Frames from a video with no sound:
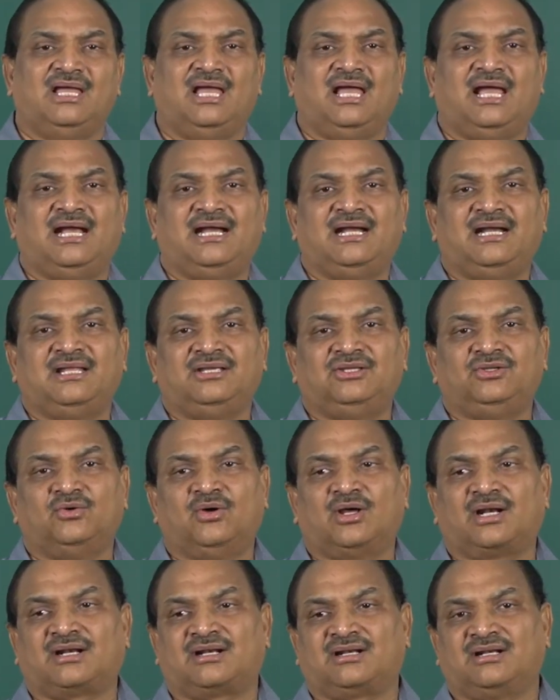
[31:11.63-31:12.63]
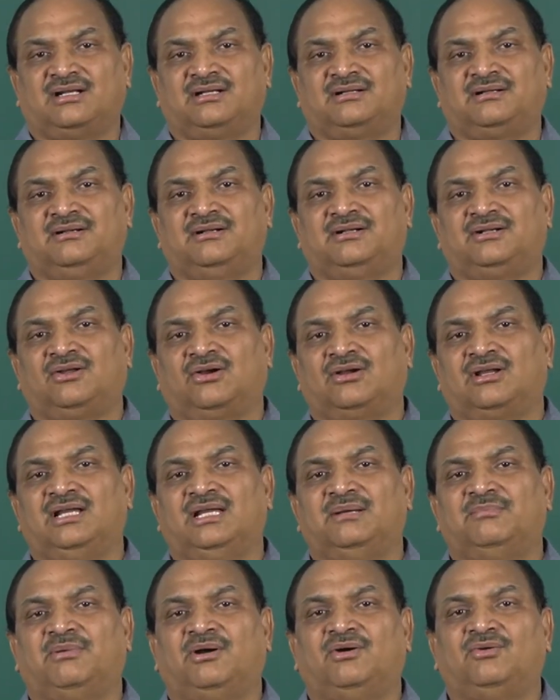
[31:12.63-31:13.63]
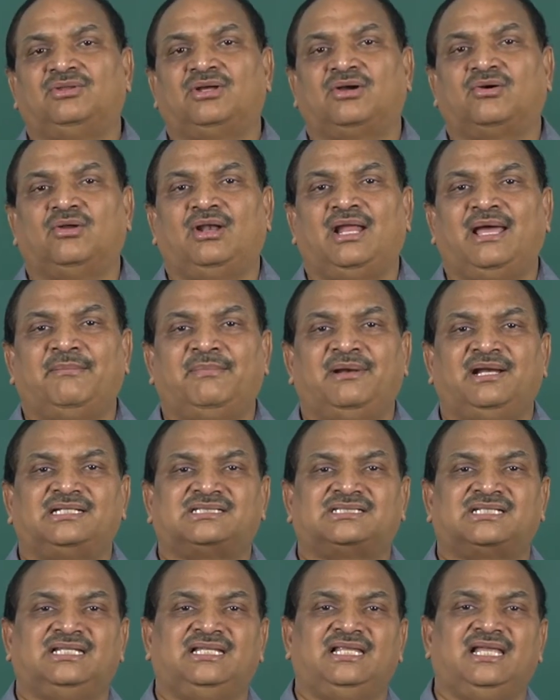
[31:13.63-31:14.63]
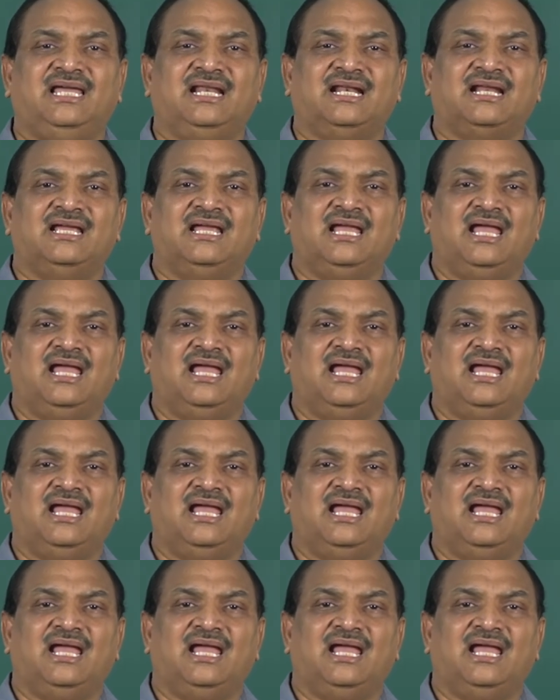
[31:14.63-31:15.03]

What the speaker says: and you are talking about the collaboration there,